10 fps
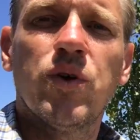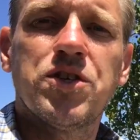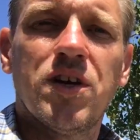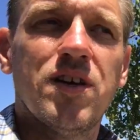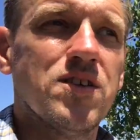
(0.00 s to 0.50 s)

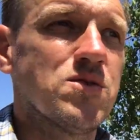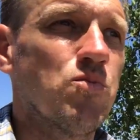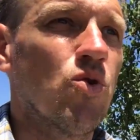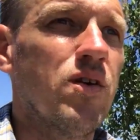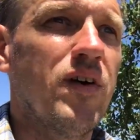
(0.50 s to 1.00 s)
which is
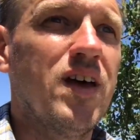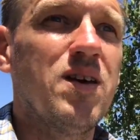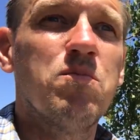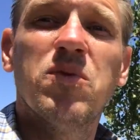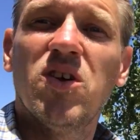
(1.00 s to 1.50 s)
more of
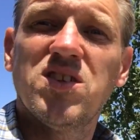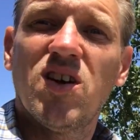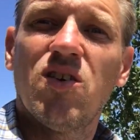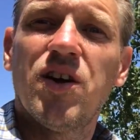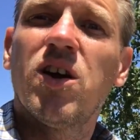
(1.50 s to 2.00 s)
a
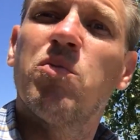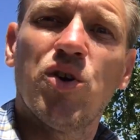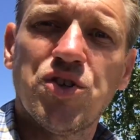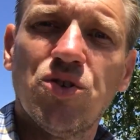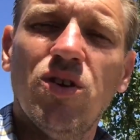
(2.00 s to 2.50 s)
military
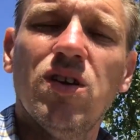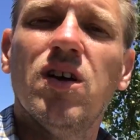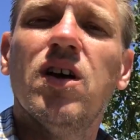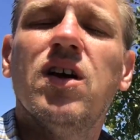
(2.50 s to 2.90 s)
commercial